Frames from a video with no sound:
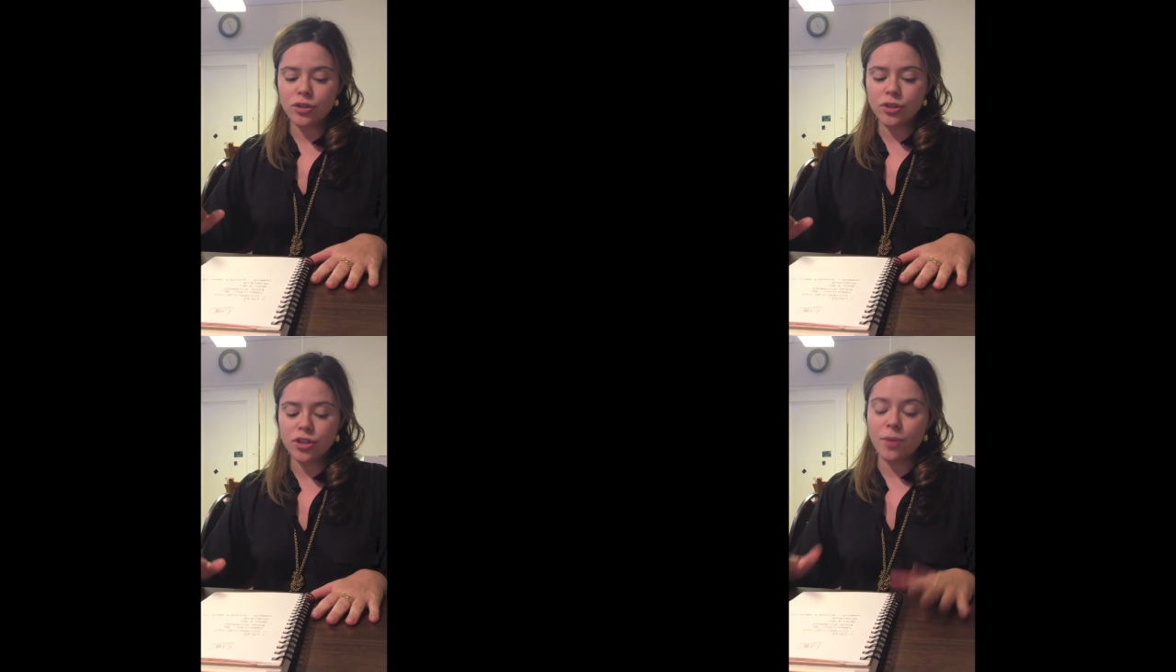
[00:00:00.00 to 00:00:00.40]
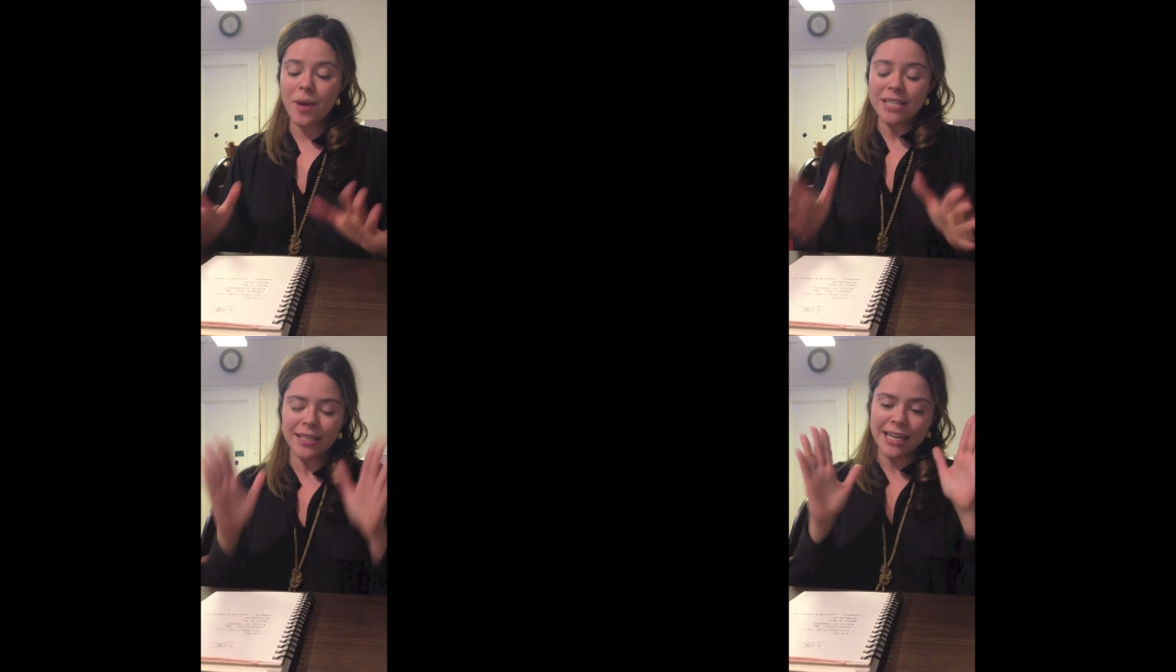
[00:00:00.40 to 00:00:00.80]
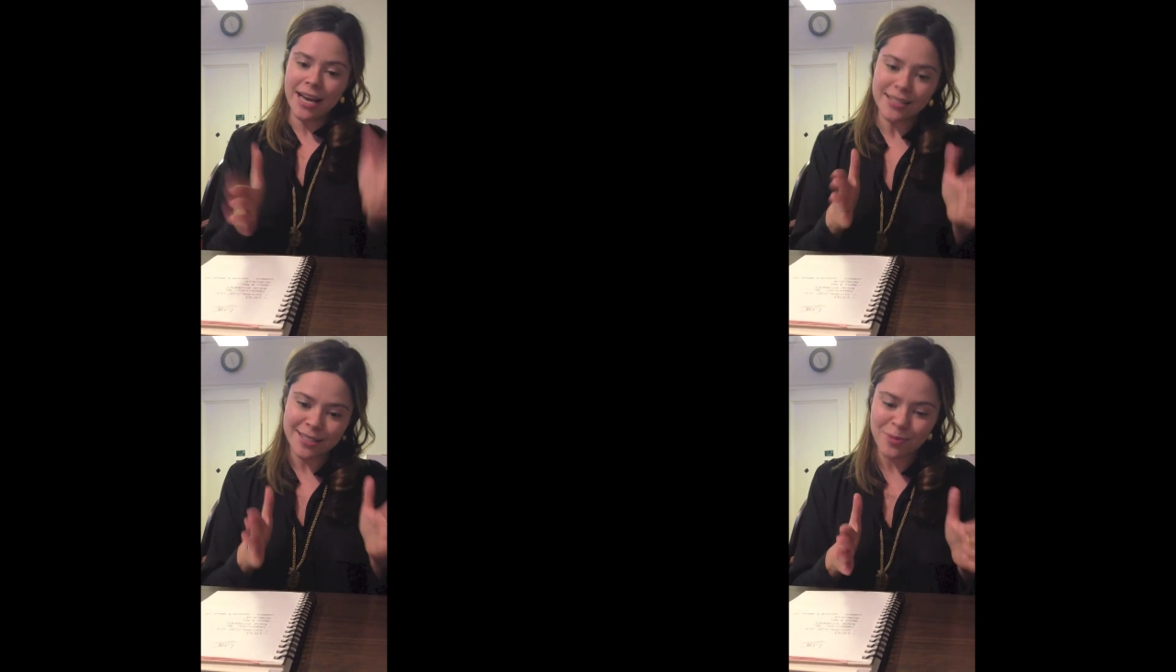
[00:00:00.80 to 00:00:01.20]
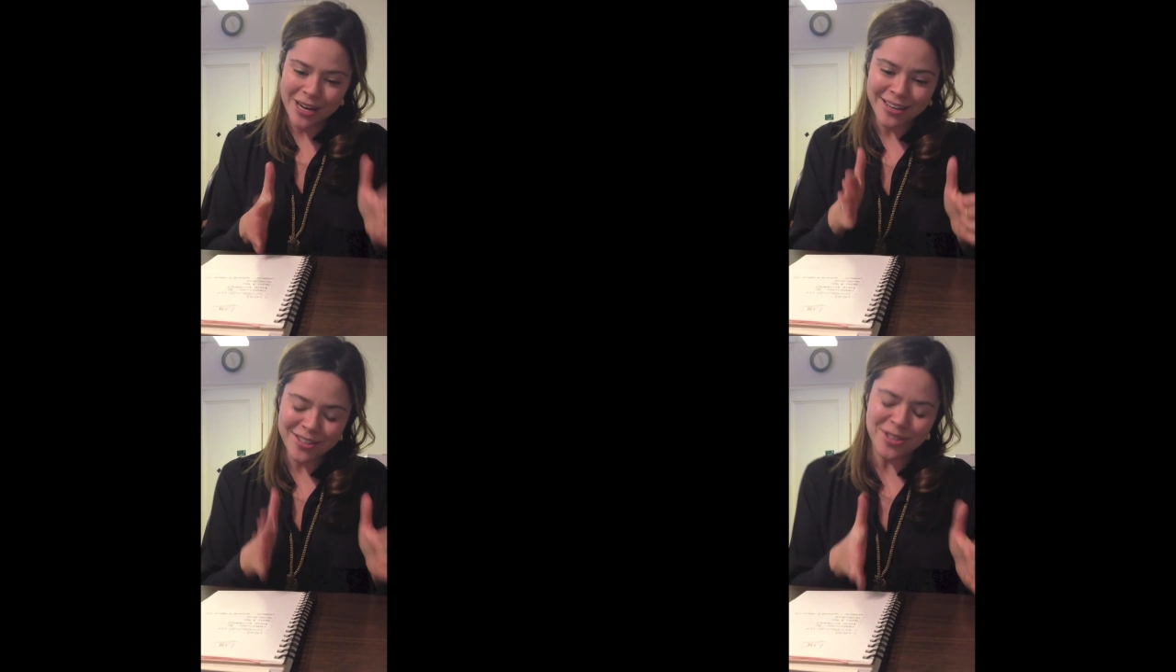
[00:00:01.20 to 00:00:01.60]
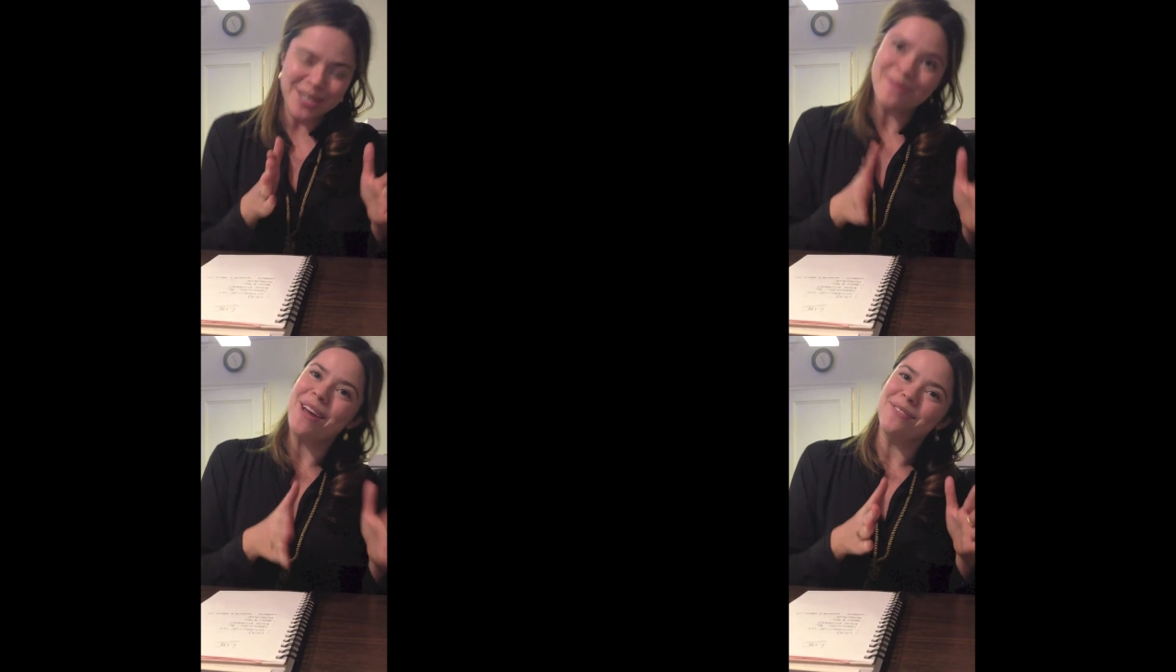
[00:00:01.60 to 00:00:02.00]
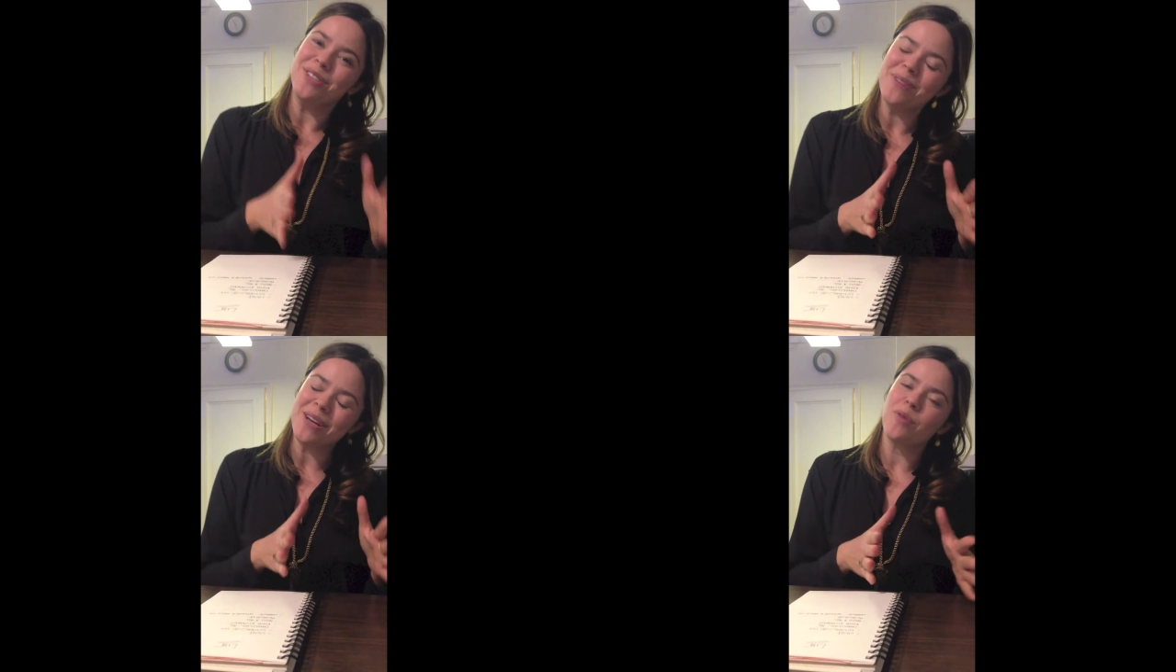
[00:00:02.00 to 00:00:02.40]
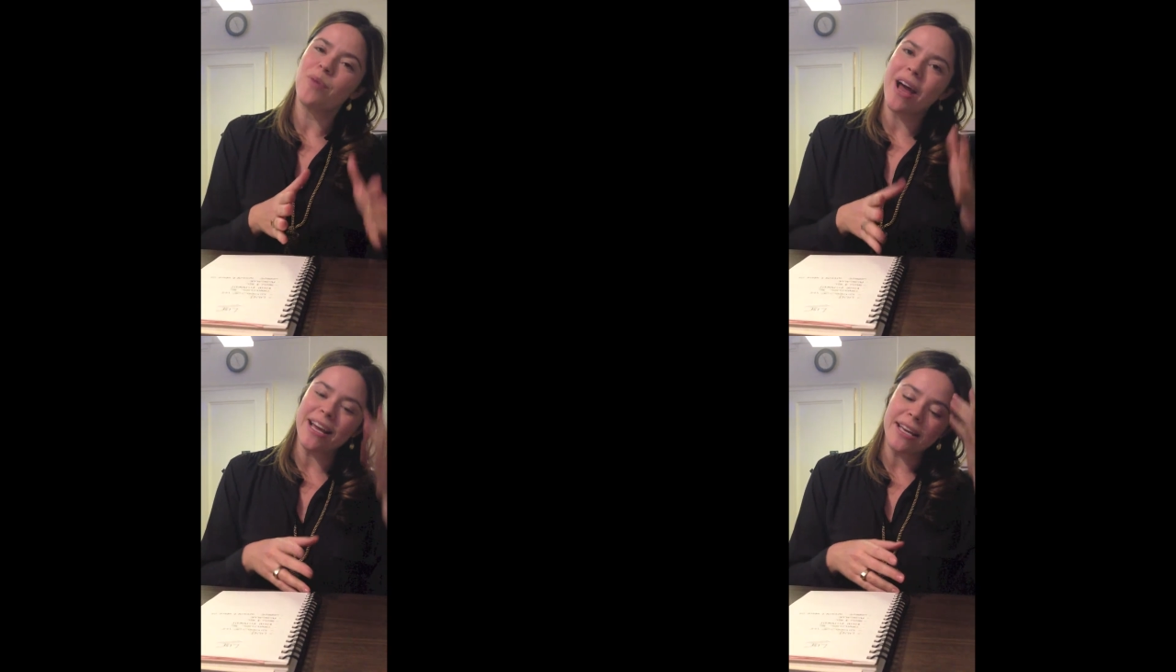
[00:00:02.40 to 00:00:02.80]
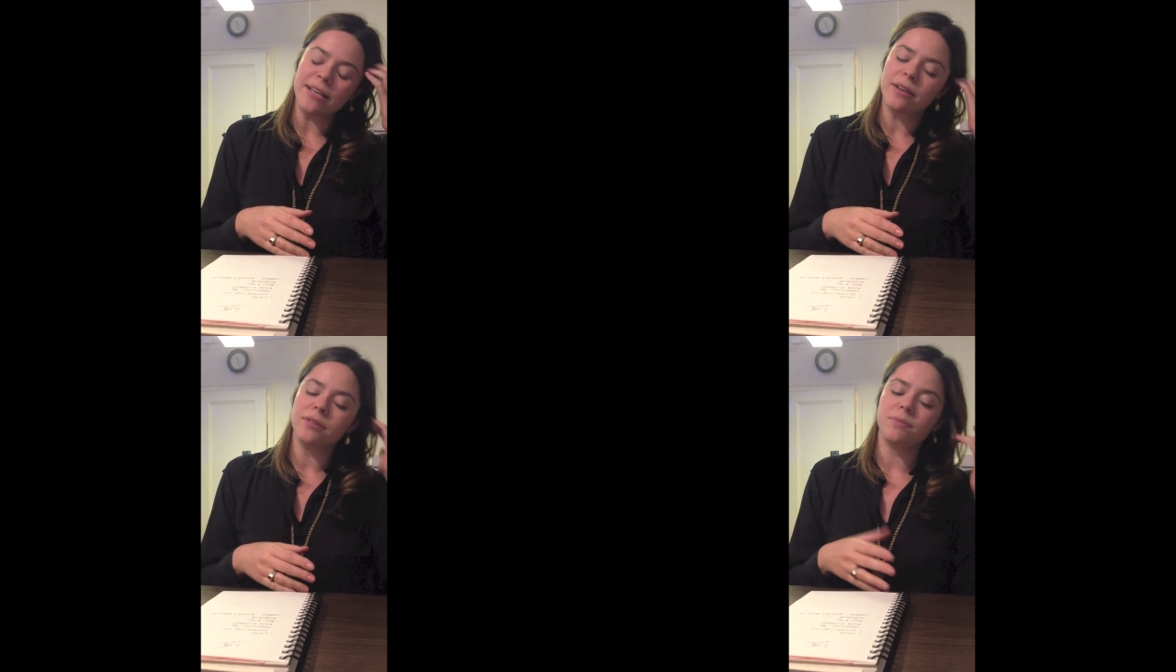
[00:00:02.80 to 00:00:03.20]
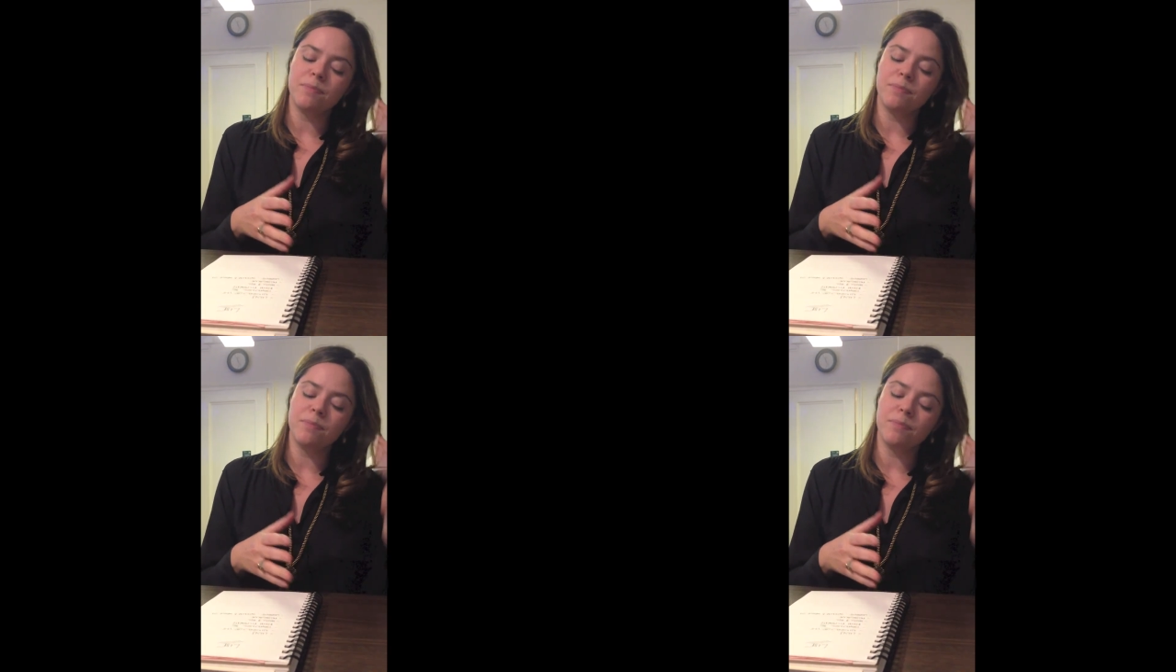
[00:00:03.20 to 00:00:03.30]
so basically, he has this really interesting way of doing it where he,